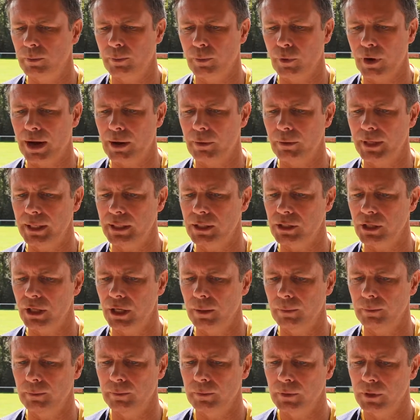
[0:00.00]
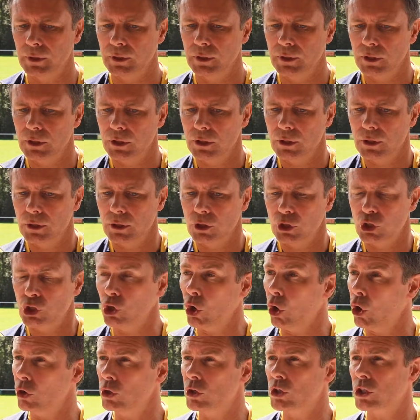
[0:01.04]
Brownies um,
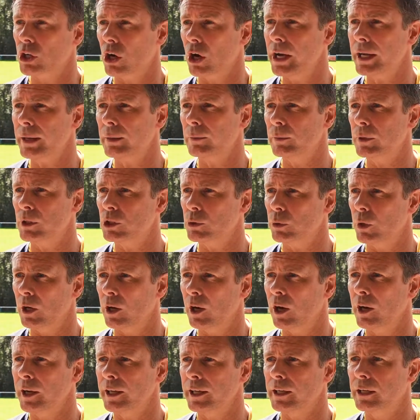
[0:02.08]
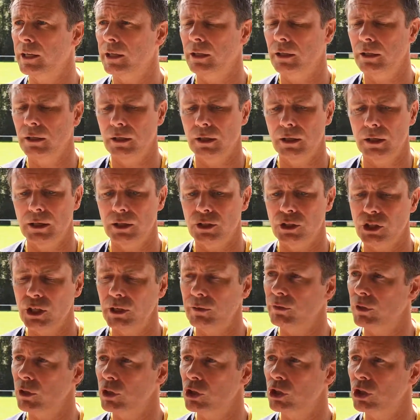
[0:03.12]
shot on sight, which I like, uh,
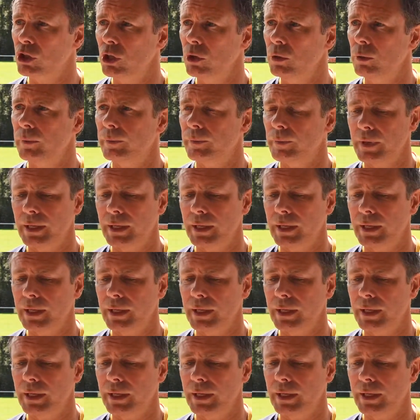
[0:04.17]
shift and shoot,